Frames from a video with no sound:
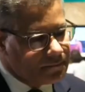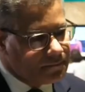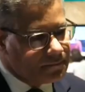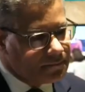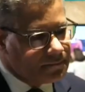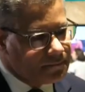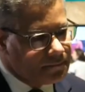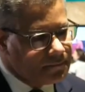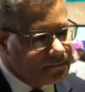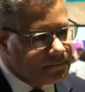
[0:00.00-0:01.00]
and
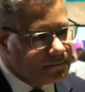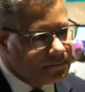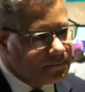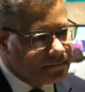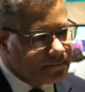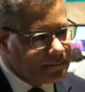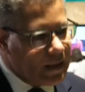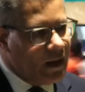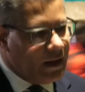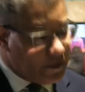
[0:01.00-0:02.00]
more action?
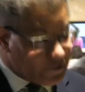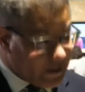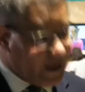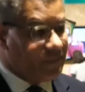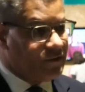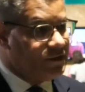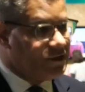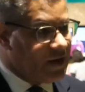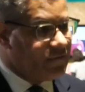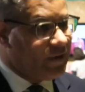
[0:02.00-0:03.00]
It is
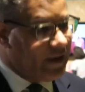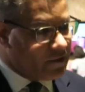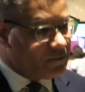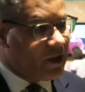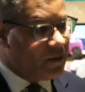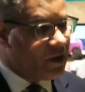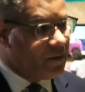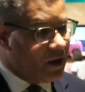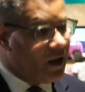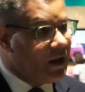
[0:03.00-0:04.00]
absolutely time for less blah
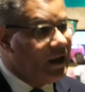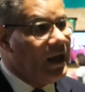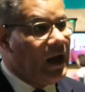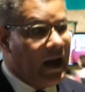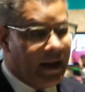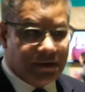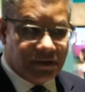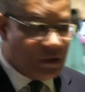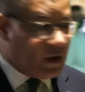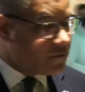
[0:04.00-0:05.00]
blah blah.
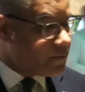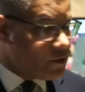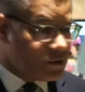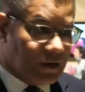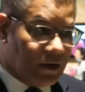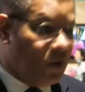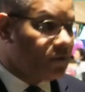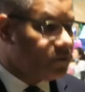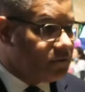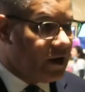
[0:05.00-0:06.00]
And you know, I've spoken to
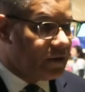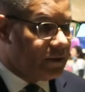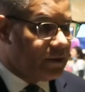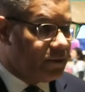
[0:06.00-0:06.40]
lots of young